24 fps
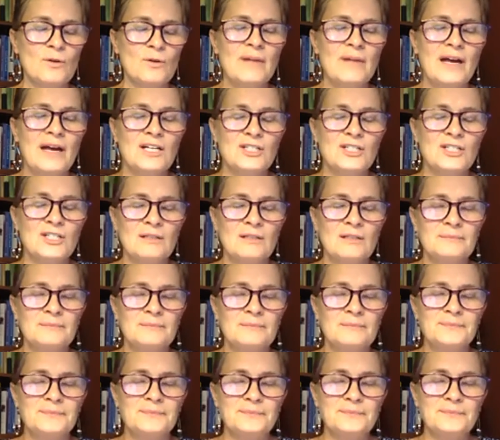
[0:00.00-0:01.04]
So
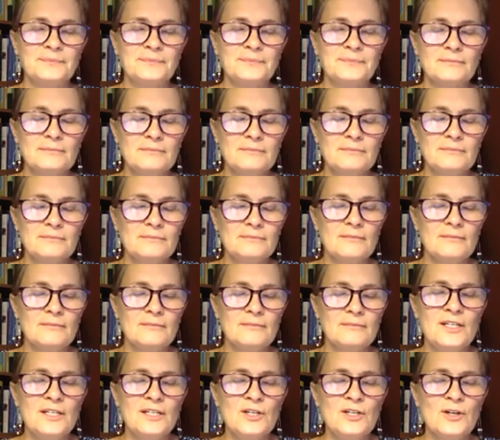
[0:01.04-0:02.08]
imagine
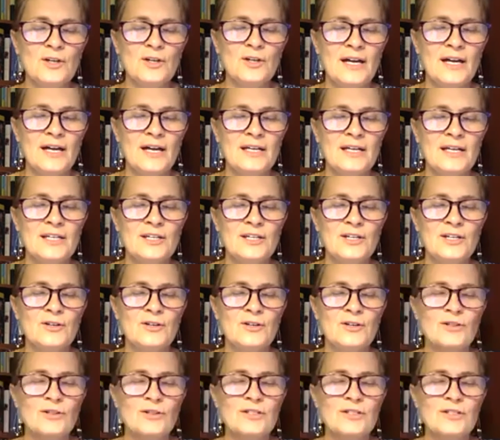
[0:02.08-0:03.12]
in your head, in
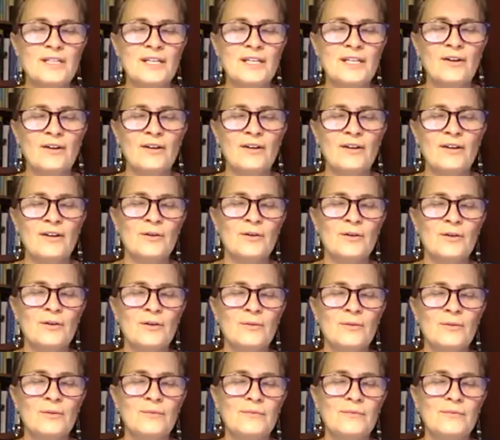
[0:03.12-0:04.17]
your scenario,
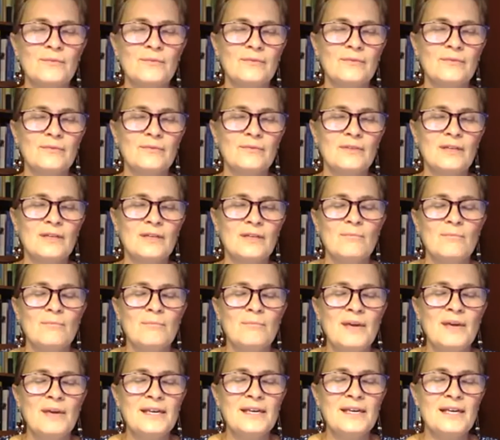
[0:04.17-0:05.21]

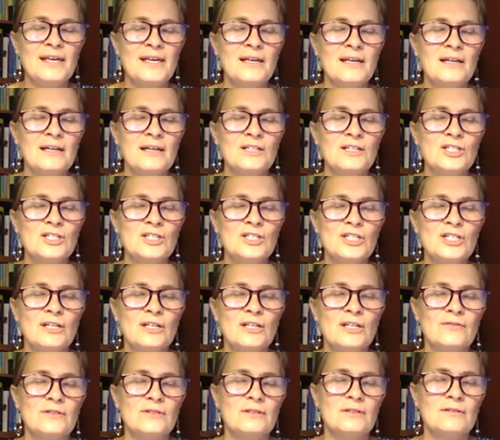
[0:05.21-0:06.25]
making a
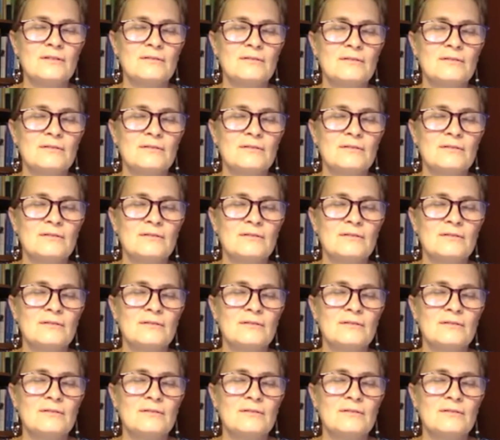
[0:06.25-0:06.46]
shift